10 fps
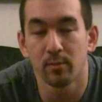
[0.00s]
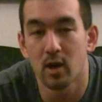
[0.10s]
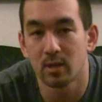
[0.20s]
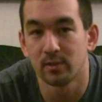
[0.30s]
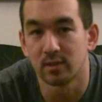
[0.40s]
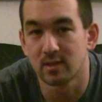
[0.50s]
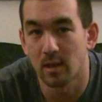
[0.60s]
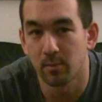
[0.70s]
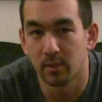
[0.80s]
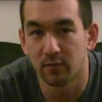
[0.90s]
bodybuilding
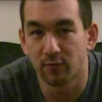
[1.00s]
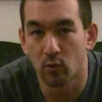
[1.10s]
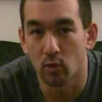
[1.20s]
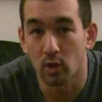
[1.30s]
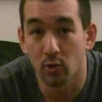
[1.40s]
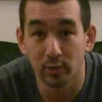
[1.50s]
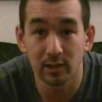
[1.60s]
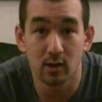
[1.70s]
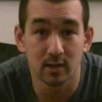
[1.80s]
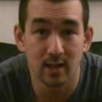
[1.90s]
supplement for a
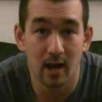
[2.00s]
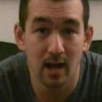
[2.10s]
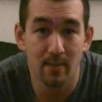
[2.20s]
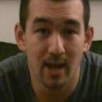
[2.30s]
really long time,